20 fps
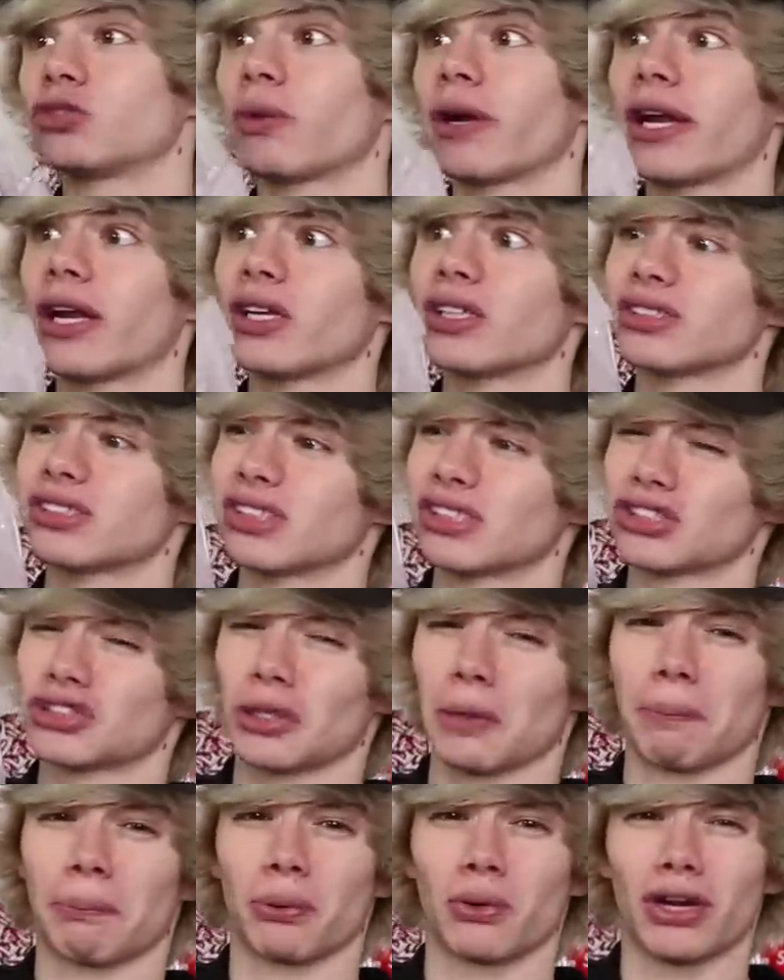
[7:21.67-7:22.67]
right here is the
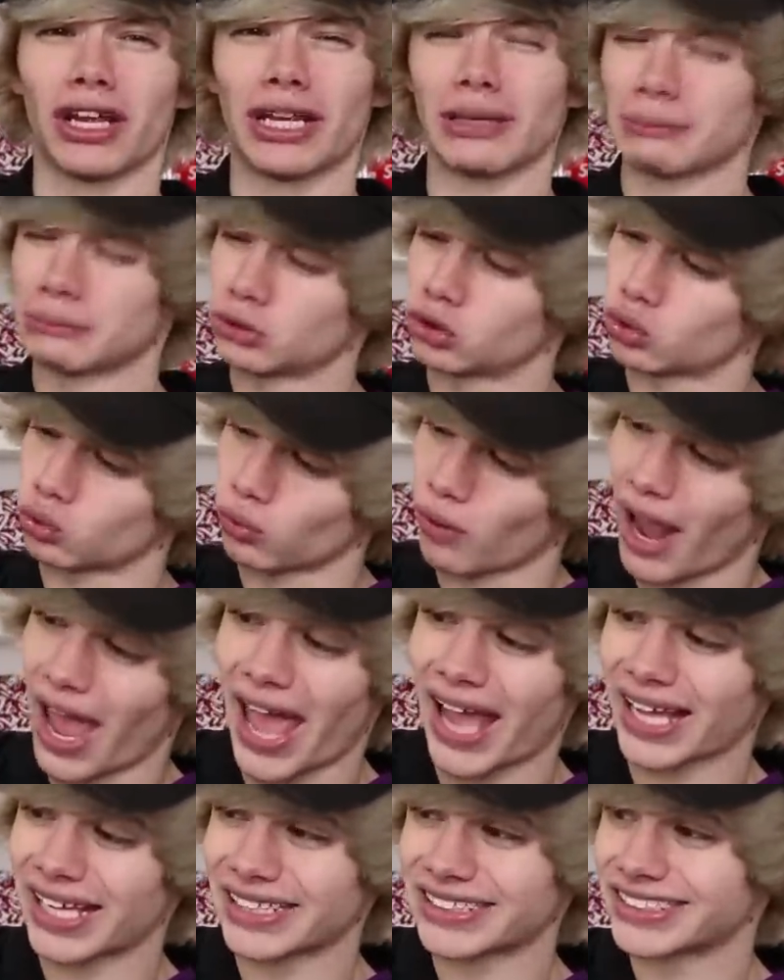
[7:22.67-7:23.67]
Supreme
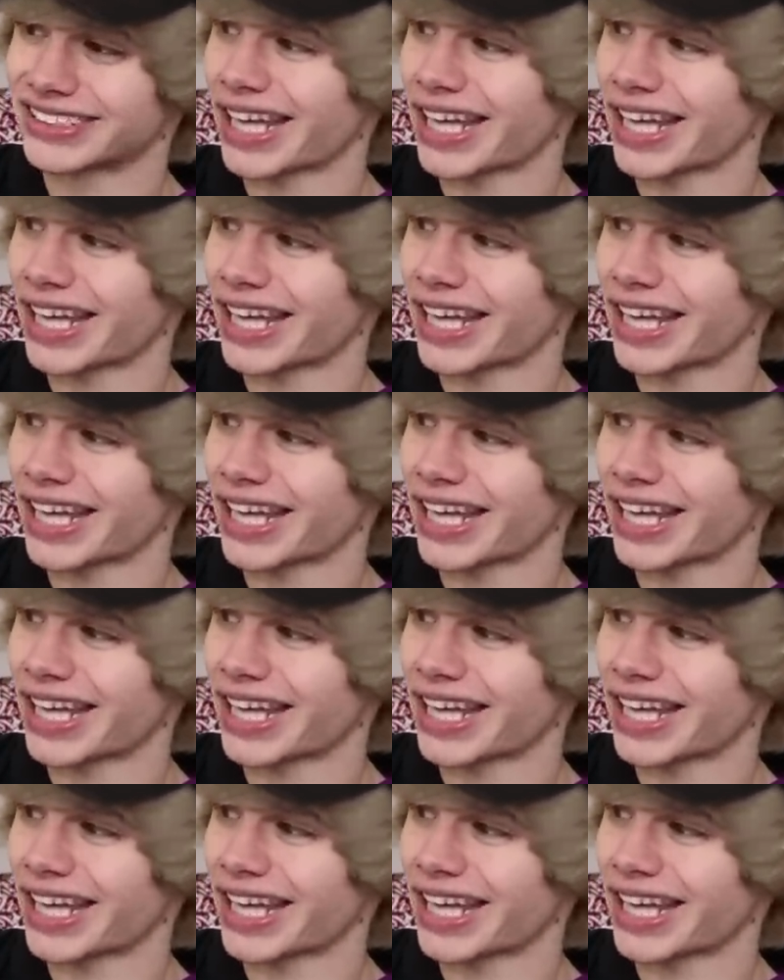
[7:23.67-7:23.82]
Dragon